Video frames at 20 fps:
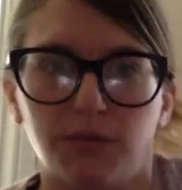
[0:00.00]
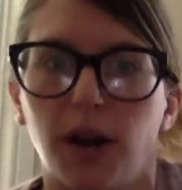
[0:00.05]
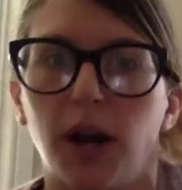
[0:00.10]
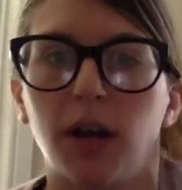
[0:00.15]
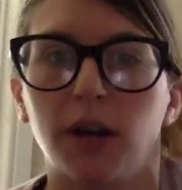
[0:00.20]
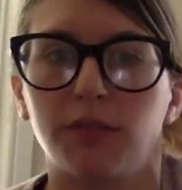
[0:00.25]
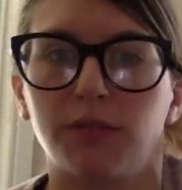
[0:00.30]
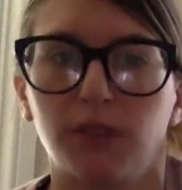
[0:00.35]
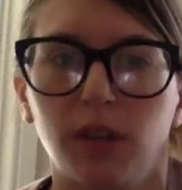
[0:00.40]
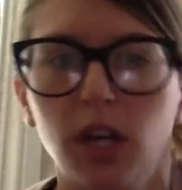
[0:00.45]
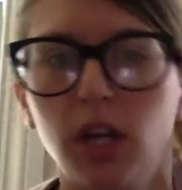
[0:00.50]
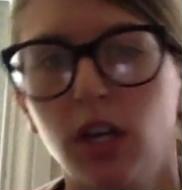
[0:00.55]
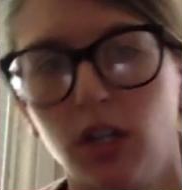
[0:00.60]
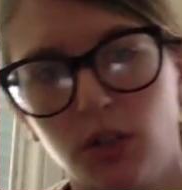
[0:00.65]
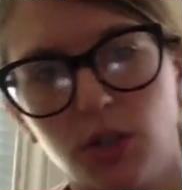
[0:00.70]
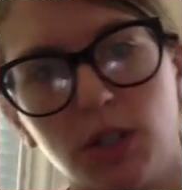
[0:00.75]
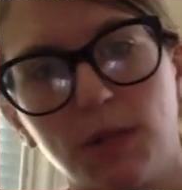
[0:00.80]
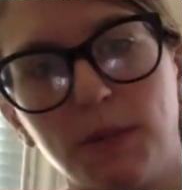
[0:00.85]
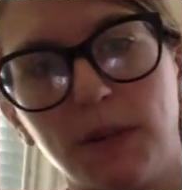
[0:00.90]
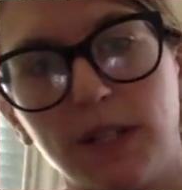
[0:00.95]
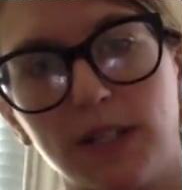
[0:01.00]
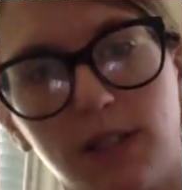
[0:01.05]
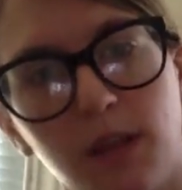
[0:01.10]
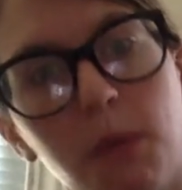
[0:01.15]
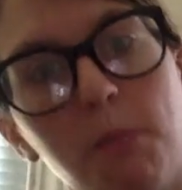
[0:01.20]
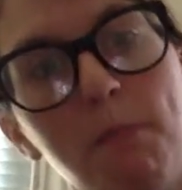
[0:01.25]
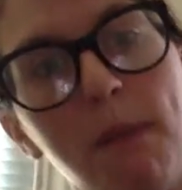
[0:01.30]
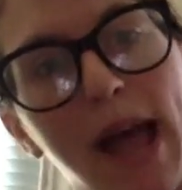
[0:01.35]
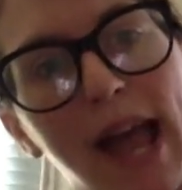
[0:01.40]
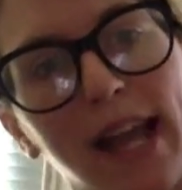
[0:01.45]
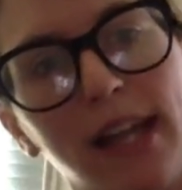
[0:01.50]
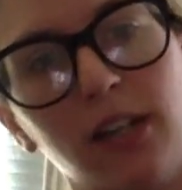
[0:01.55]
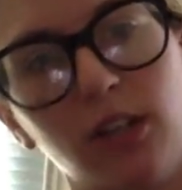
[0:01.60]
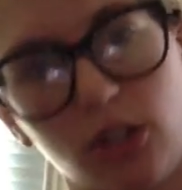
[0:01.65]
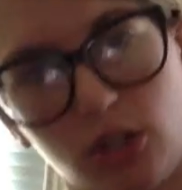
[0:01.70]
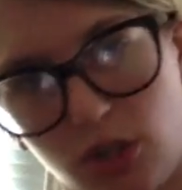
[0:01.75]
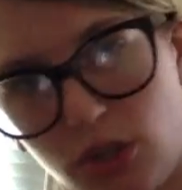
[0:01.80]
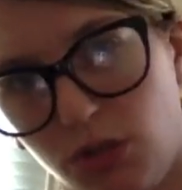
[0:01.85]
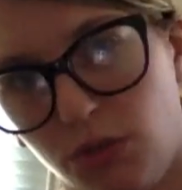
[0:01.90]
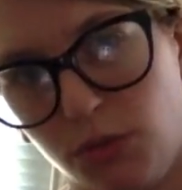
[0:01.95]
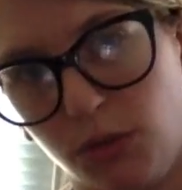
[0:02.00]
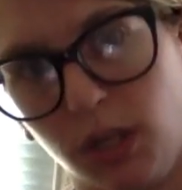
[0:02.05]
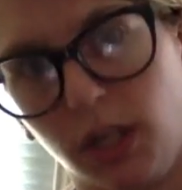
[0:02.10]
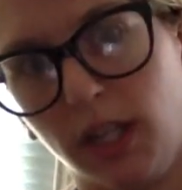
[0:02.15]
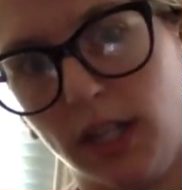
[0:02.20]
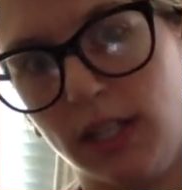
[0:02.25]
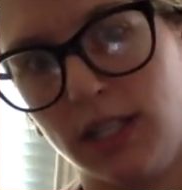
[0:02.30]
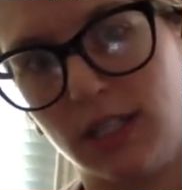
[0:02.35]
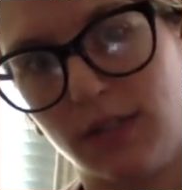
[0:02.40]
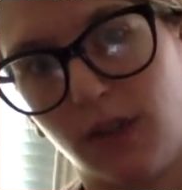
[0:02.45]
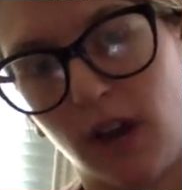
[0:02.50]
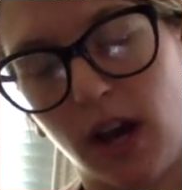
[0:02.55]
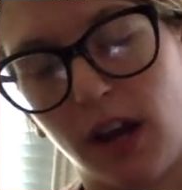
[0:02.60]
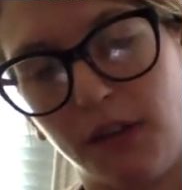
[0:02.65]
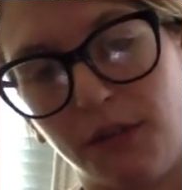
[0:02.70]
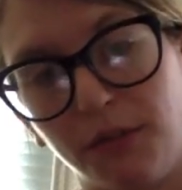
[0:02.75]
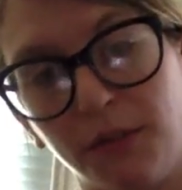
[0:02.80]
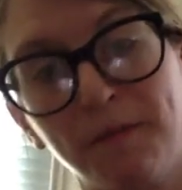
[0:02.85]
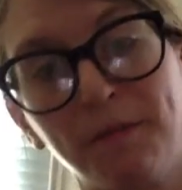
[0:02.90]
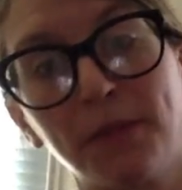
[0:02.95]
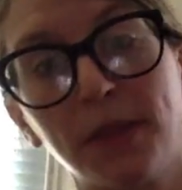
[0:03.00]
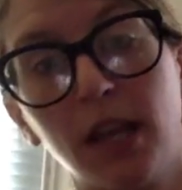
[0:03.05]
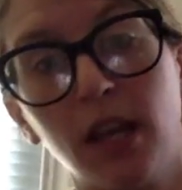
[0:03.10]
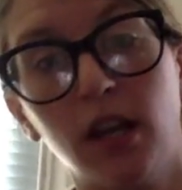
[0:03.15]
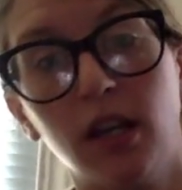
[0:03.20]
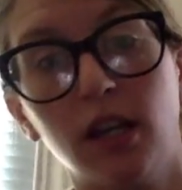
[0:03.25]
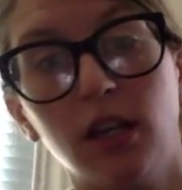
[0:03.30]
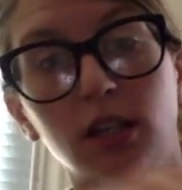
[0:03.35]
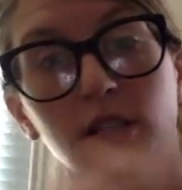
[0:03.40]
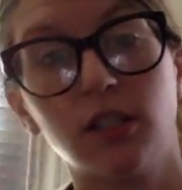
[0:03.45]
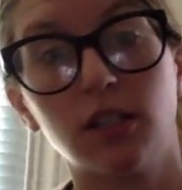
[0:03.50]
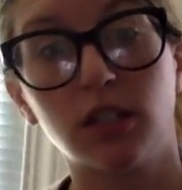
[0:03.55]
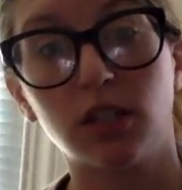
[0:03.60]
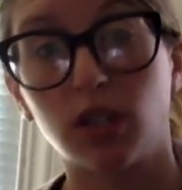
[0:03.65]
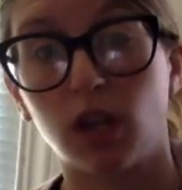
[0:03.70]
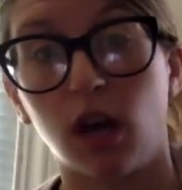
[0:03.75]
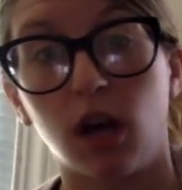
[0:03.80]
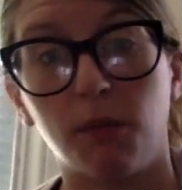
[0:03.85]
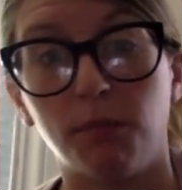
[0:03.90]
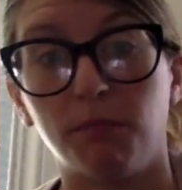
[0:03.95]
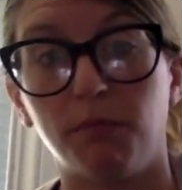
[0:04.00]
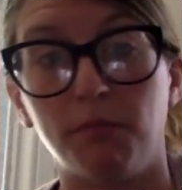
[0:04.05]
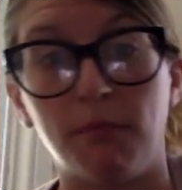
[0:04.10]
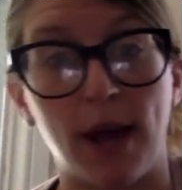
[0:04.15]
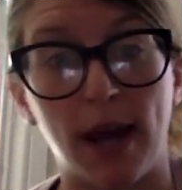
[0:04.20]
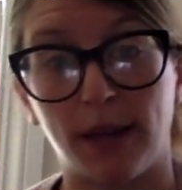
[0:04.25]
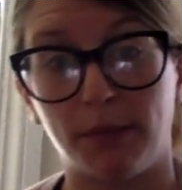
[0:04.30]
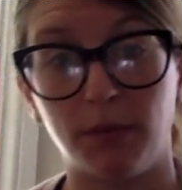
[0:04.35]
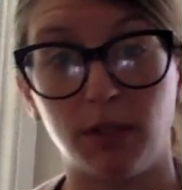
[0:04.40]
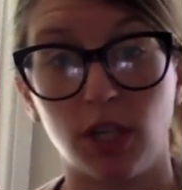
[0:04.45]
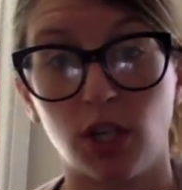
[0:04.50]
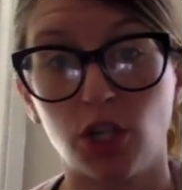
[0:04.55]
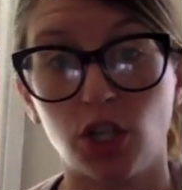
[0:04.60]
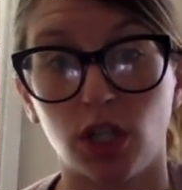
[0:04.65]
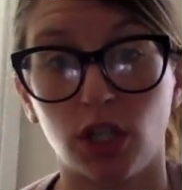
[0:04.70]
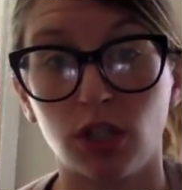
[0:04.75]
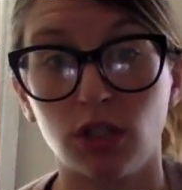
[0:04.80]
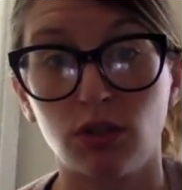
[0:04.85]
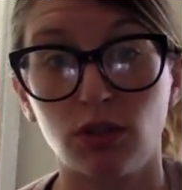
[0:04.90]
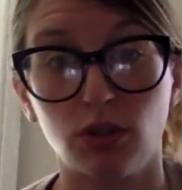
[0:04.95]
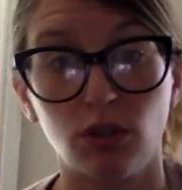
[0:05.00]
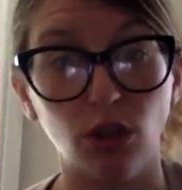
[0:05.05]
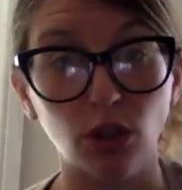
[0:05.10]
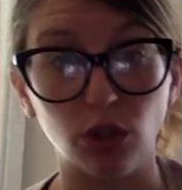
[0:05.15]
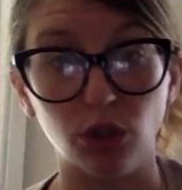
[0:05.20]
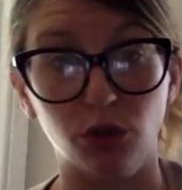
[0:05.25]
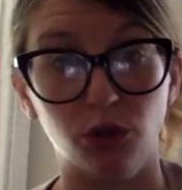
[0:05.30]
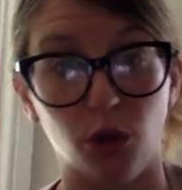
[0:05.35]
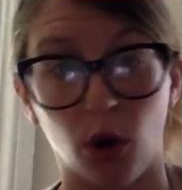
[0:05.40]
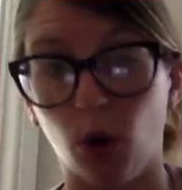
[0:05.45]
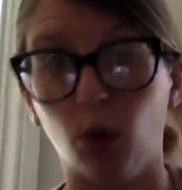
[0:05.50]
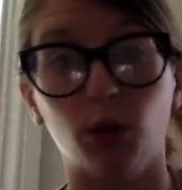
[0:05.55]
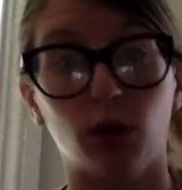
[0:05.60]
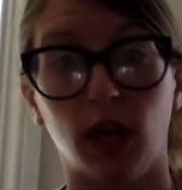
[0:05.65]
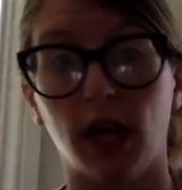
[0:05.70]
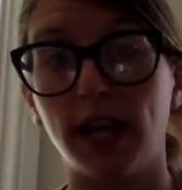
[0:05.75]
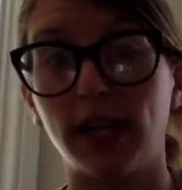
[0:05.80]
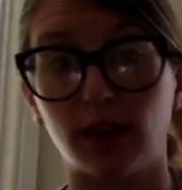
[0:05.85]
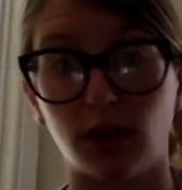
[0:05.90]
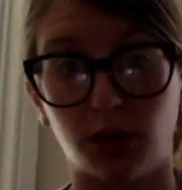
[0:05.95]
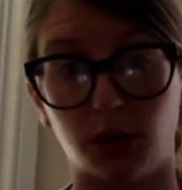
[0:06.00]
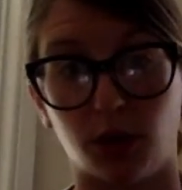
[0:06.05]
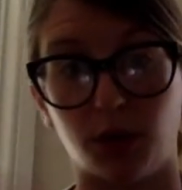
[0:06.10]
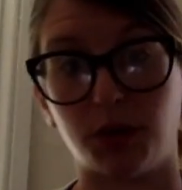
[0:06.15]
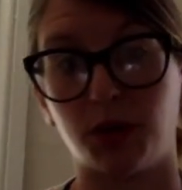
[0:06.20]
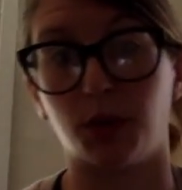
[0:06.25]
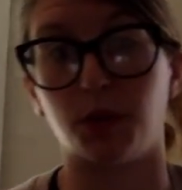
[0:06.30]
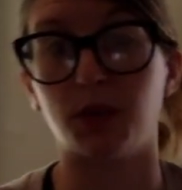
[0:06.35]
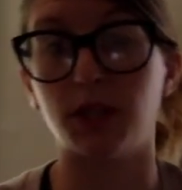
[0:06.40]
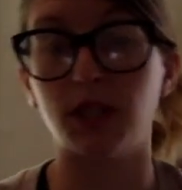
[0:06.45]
5. It just means the magnitude is 5. Some mathematicians don't like that they're so